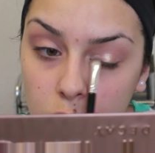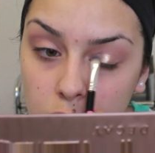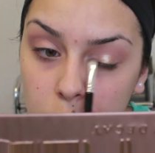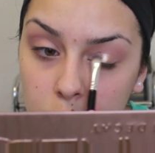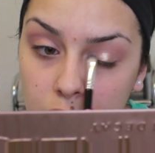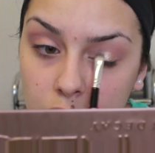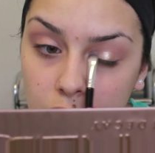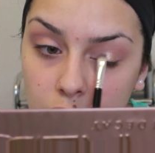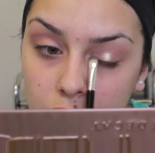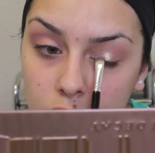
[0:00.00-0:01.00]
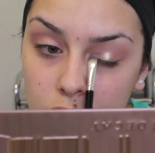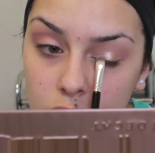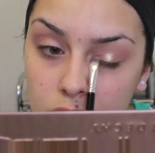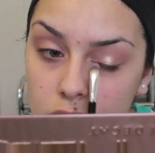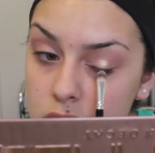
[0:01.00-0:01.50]
want to blend that out.
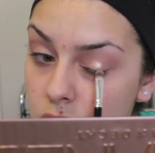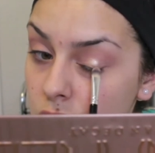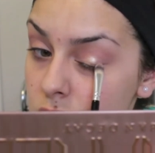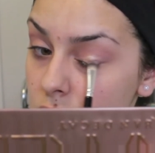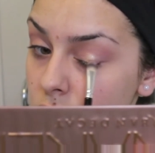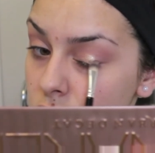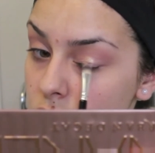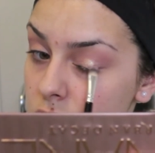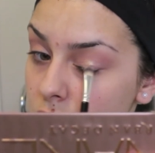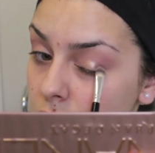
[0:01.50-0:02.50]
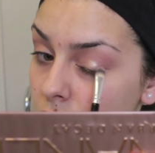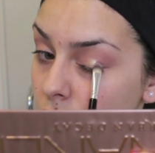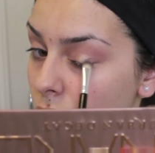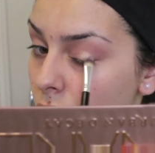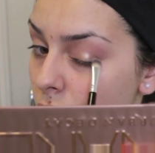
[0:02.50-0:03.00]
So there's not just like
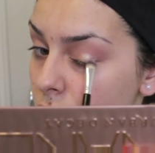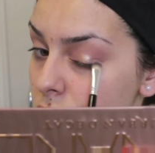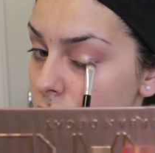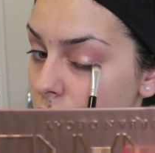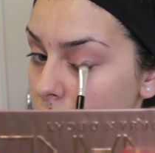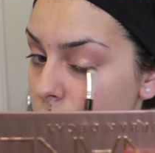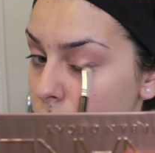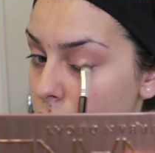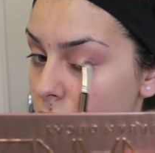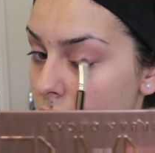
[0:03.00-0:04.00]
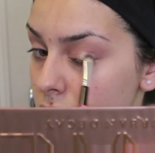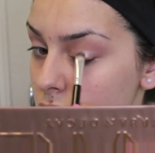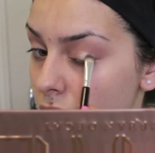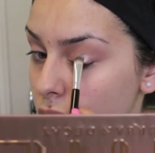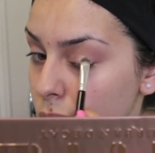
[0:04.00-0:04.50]
a harsh line of where that
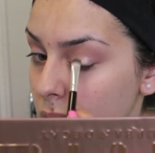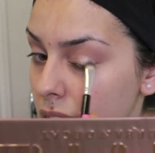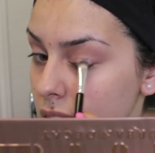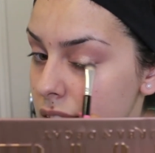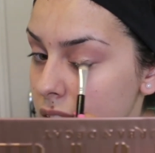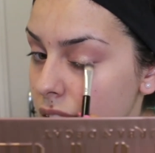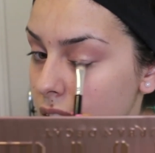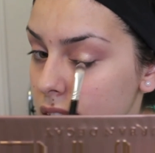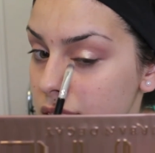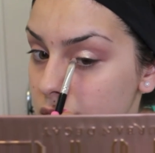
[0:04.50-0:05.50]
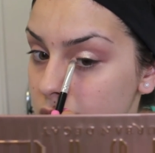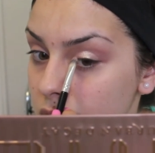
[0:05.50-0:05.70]
shadow begins and ends.